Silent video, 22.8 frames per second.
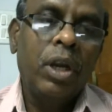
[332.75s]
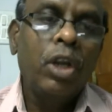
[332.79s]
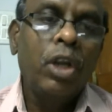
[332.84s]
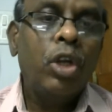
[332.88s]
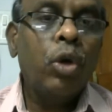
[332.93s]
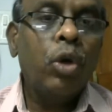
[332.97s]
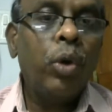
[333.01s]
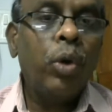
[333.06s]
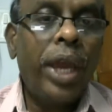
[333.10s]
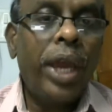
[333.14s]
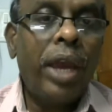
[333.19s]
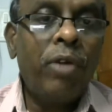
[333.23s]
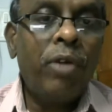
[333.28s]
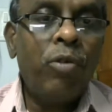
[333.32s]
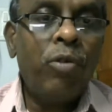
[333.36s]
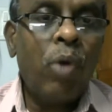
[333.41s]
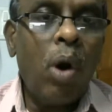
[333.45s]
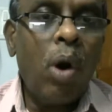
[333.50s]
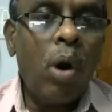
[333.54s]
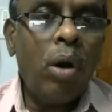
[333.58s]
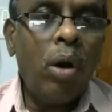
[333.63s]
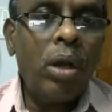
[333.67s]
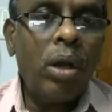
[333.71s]
To
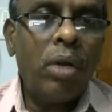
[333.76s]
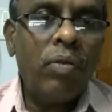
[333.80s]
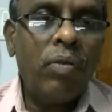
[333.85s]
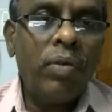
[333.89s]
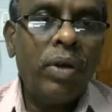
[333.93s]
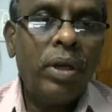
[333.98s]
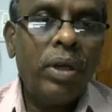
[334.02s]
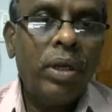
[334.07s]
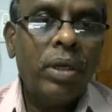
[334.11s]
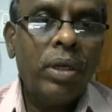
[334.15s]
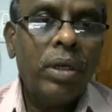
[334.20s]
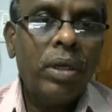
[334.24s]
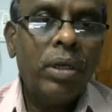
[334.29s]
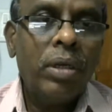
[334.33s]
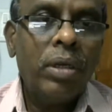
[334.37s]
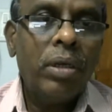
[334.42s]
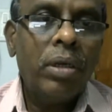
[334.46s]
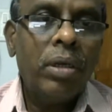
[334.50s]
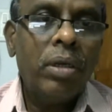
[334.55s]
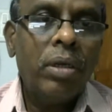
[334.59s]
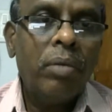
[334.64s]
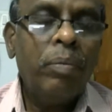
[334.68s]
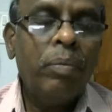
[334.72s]
evolve
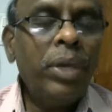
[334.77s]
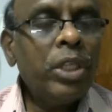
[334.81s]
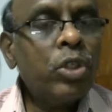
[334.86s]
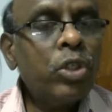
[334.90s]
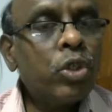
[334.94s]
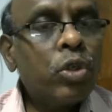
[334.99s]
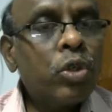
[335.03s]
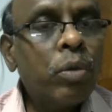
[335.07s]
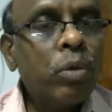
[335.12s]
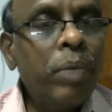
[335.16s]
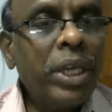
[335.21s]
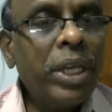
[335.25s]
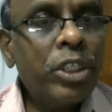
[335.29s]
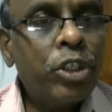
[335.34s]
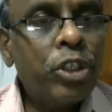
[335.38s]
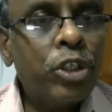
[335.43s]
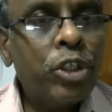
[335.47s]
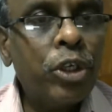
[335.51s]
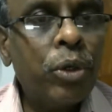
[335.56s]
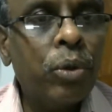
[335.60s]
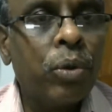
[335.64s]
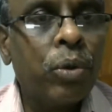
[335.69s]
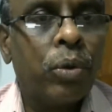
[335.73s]
means to
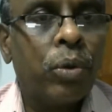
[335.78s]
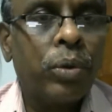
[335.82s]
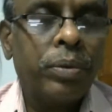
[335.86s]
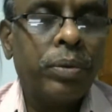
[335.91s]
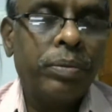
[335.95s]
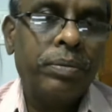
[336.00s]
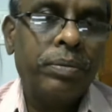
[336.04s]
mature,